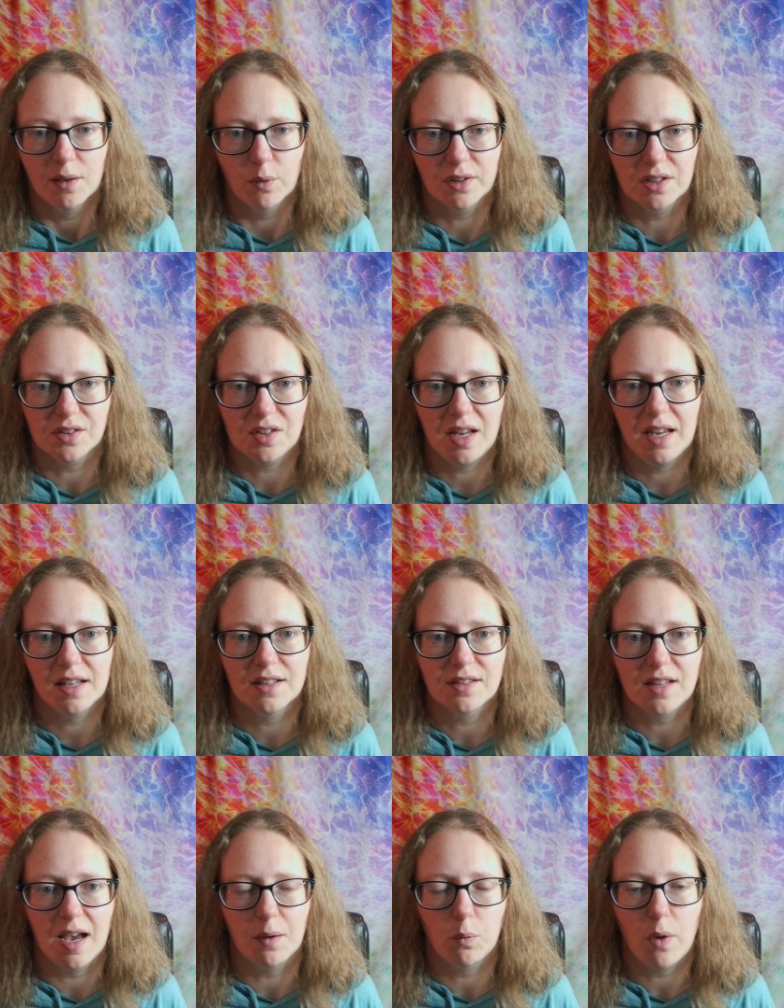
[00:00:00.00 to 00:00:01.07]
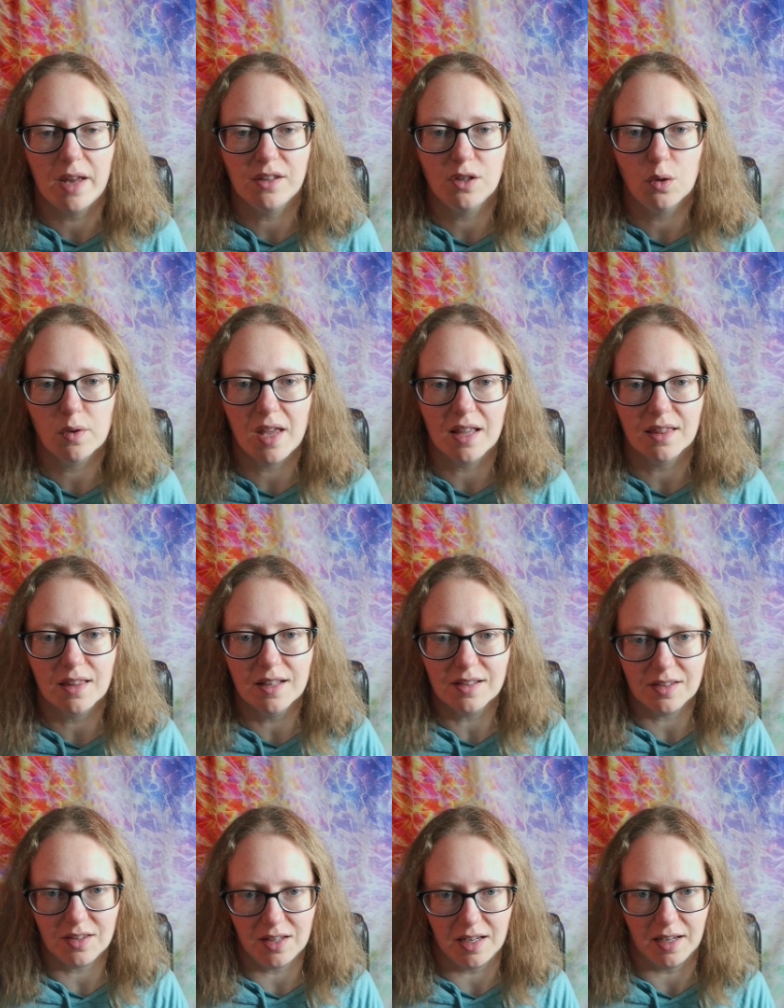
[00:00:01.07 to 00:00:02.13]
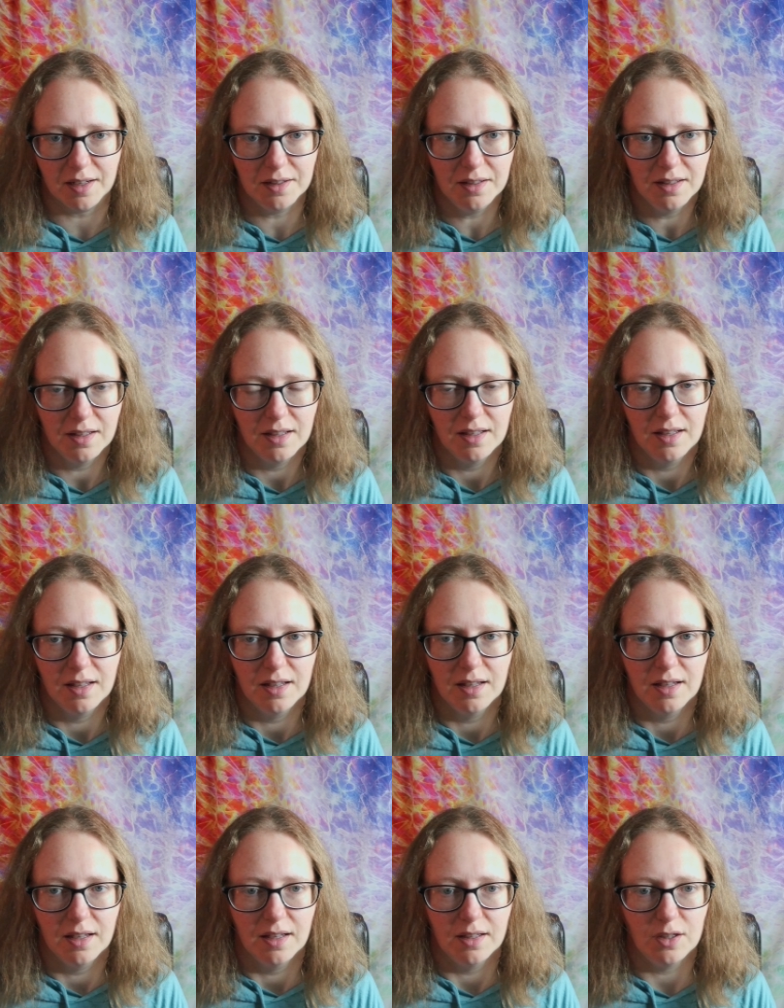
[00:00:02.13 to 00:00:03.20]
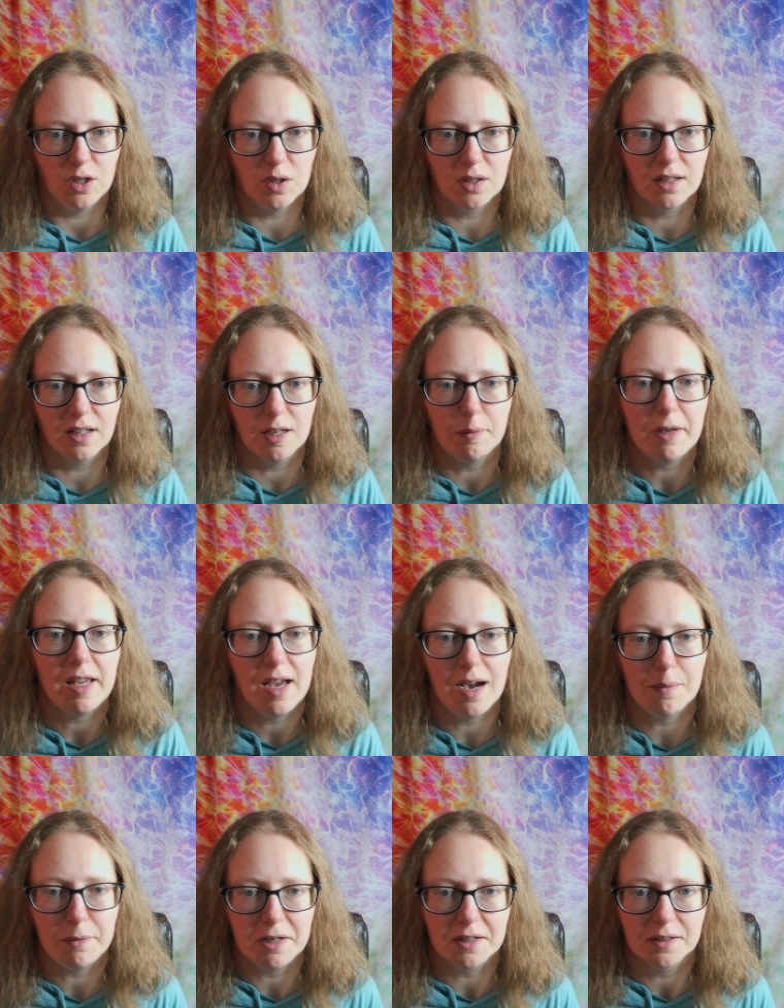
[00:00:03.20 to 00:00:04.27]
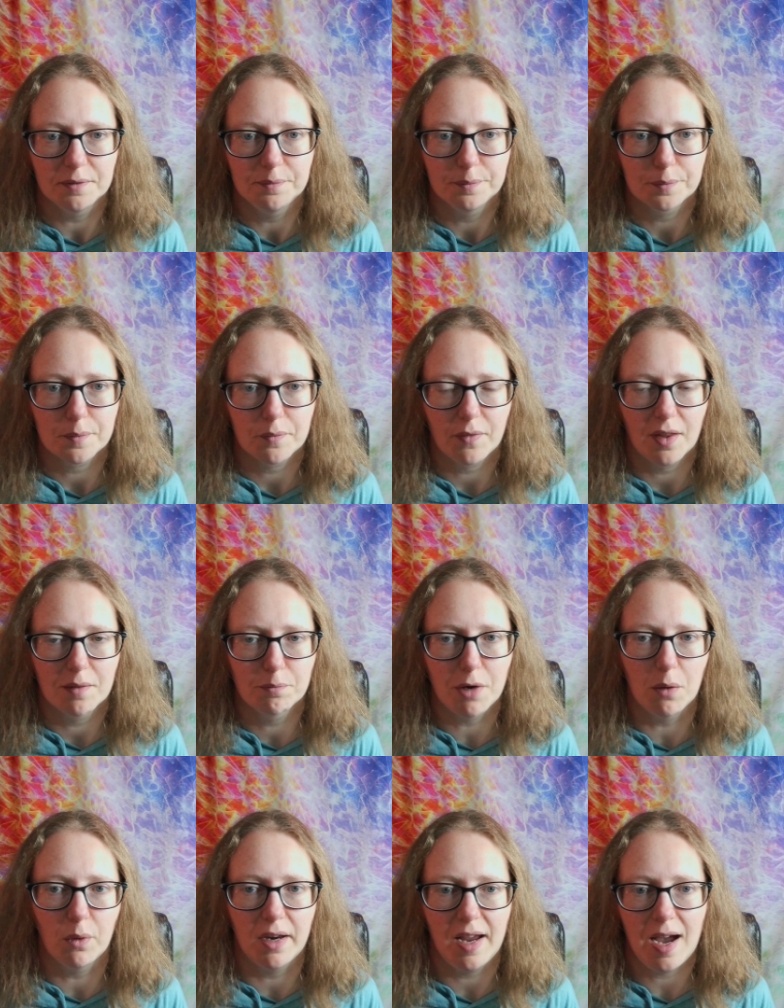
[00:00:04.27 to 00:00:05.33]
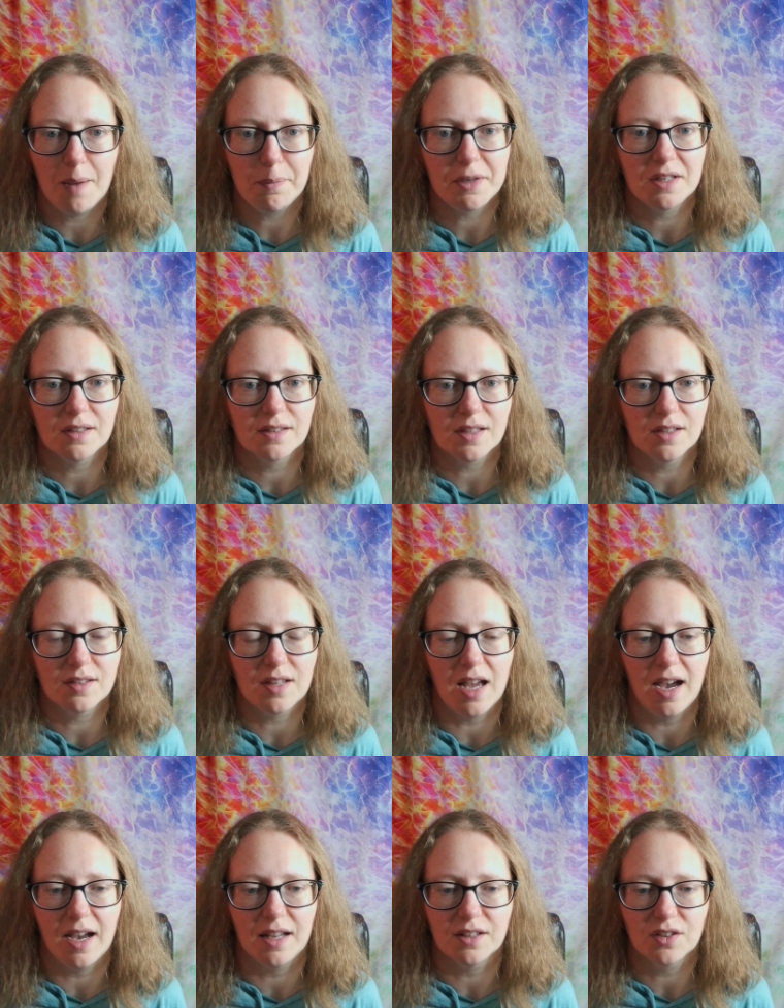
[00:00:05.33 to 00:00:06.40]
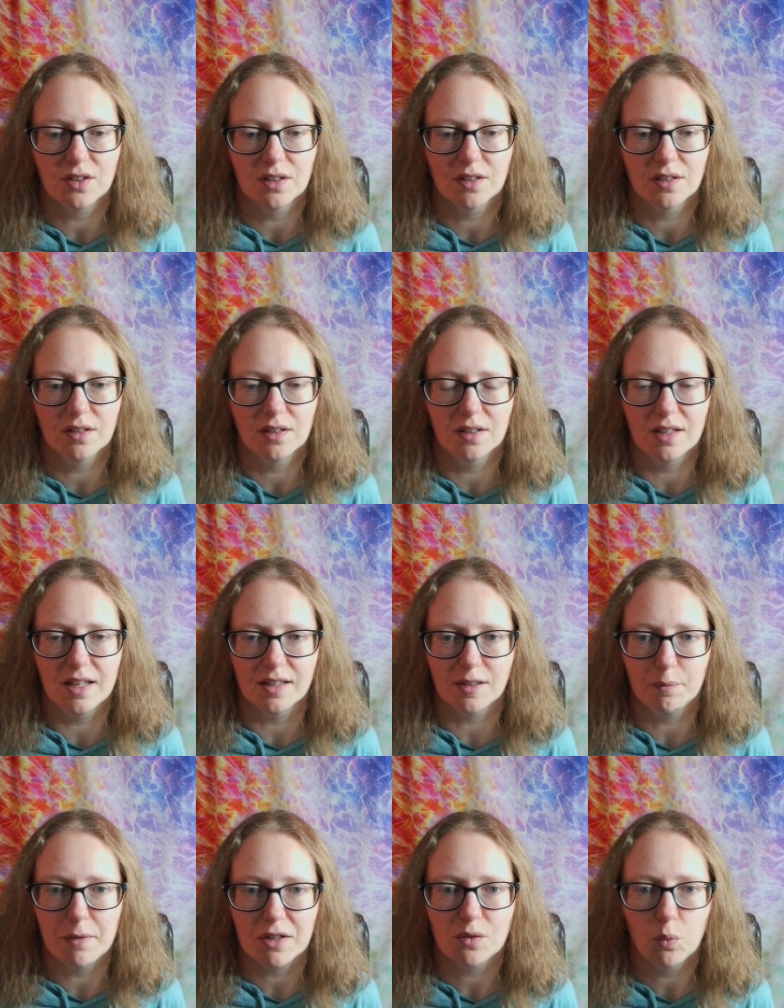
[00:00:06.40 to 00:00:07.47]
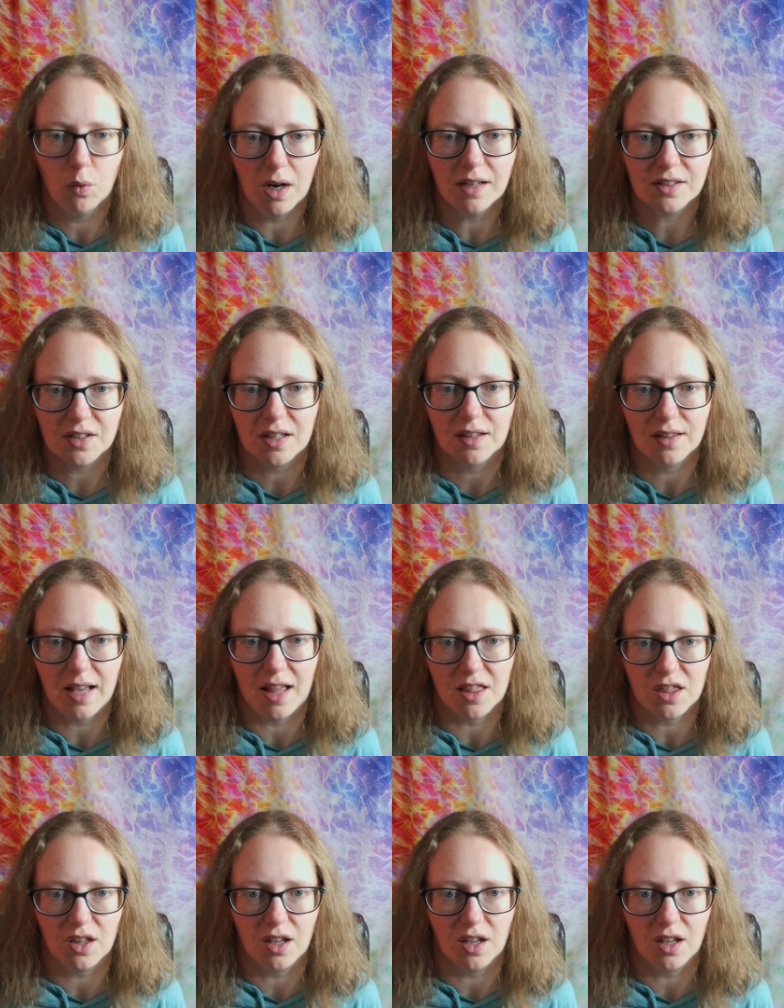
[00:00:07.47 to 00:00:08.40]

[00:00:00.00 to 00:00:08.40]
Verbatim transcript: What they're saying is that when you get this thing, you're going to be happier. But what happens is that it's miswanting that